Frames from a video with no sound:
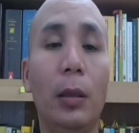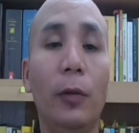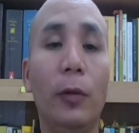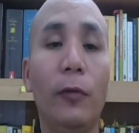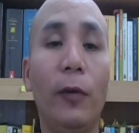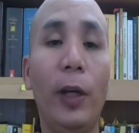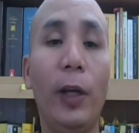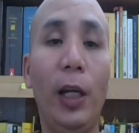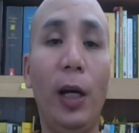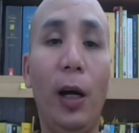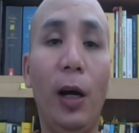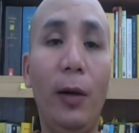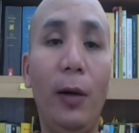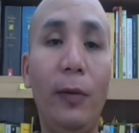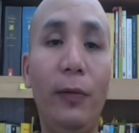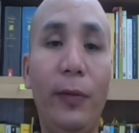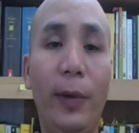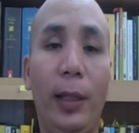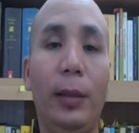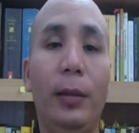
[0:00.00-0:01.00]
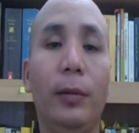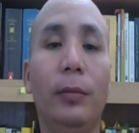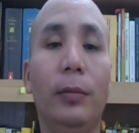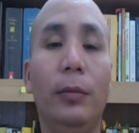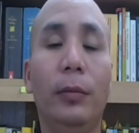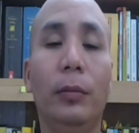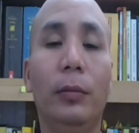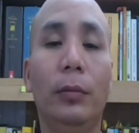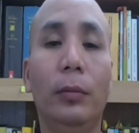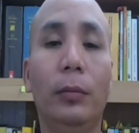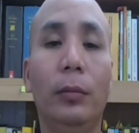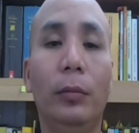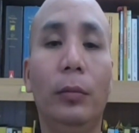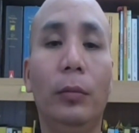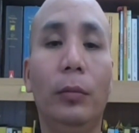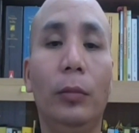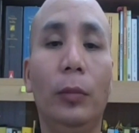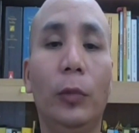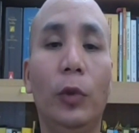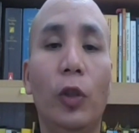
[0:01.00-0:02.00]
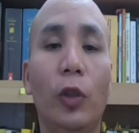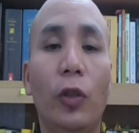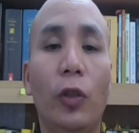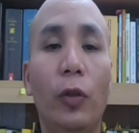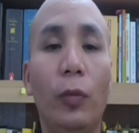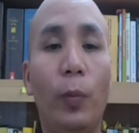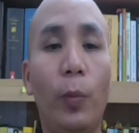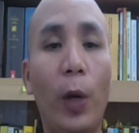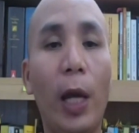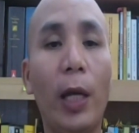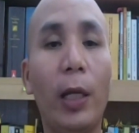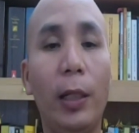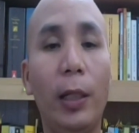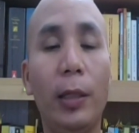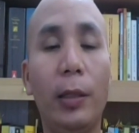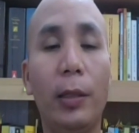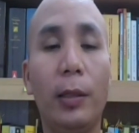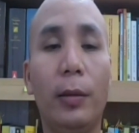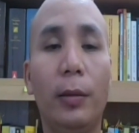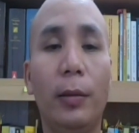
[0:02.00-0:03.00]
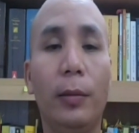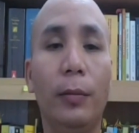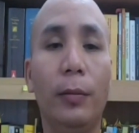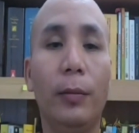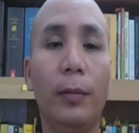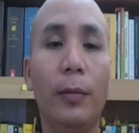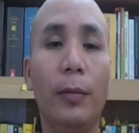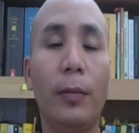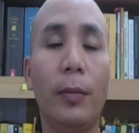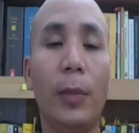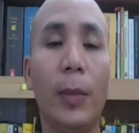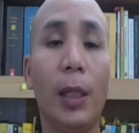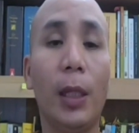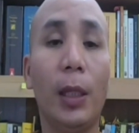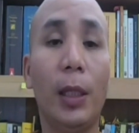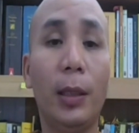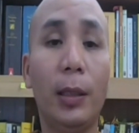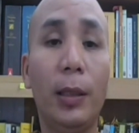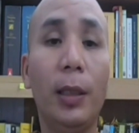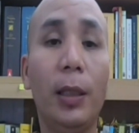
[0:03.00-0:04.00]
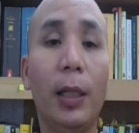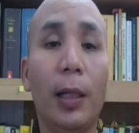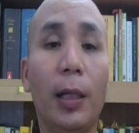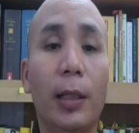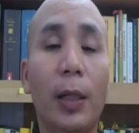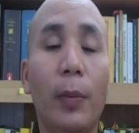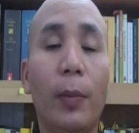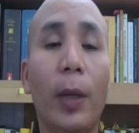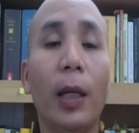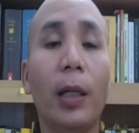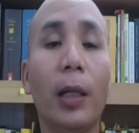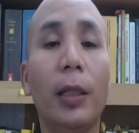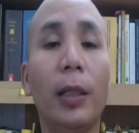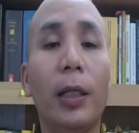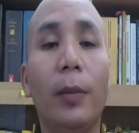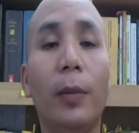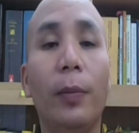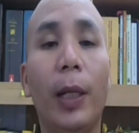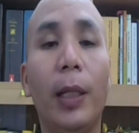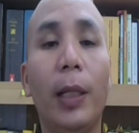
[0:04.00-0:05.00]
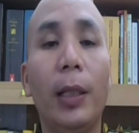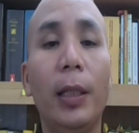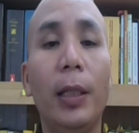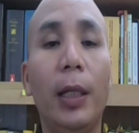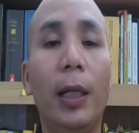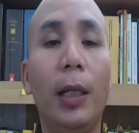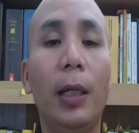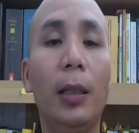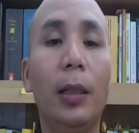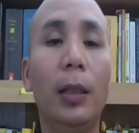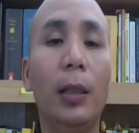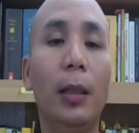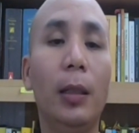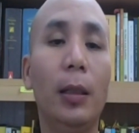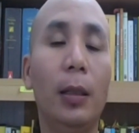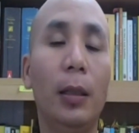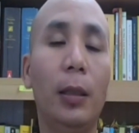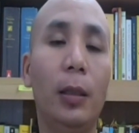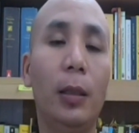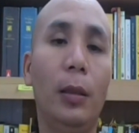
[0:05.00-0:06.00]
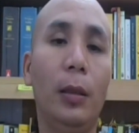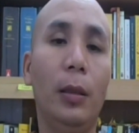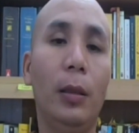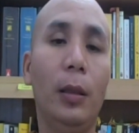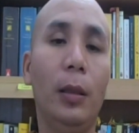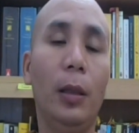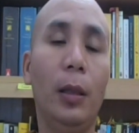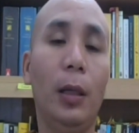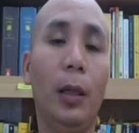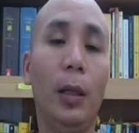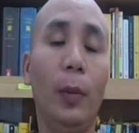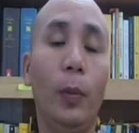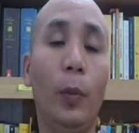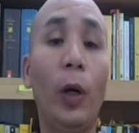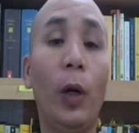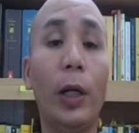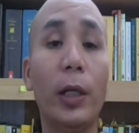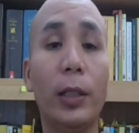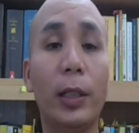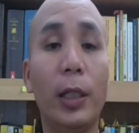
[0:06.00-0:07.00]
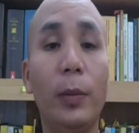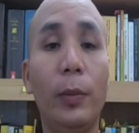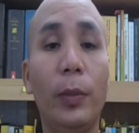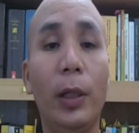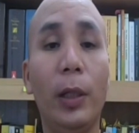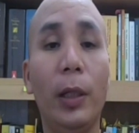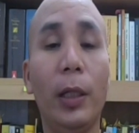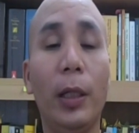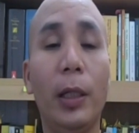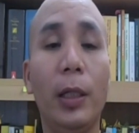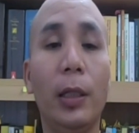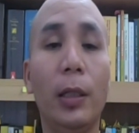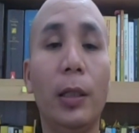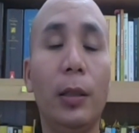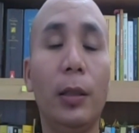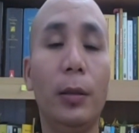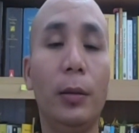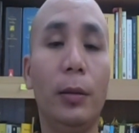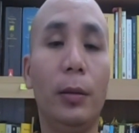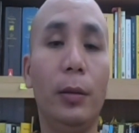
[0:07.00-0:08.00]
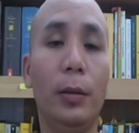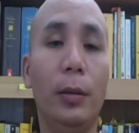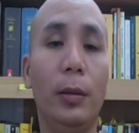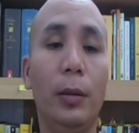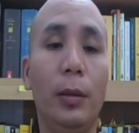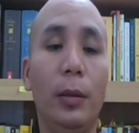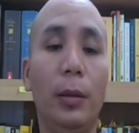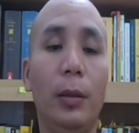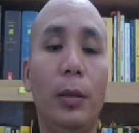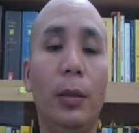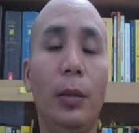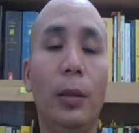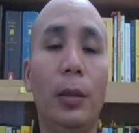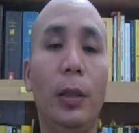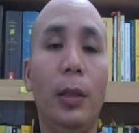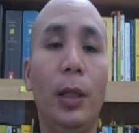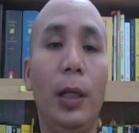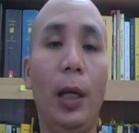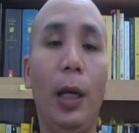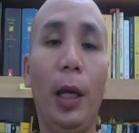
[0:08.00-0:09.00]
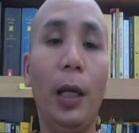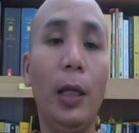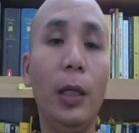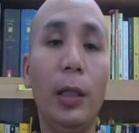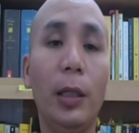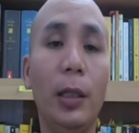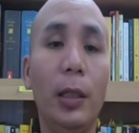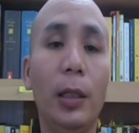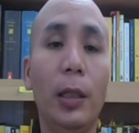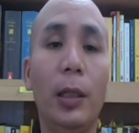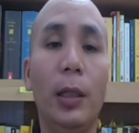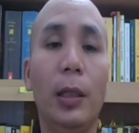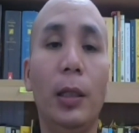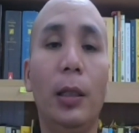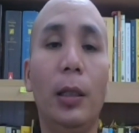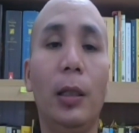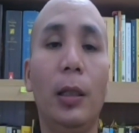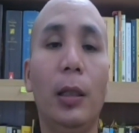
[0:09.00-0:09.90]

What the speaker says: very often to practice the sila, samadhi, and panya. For example, in India,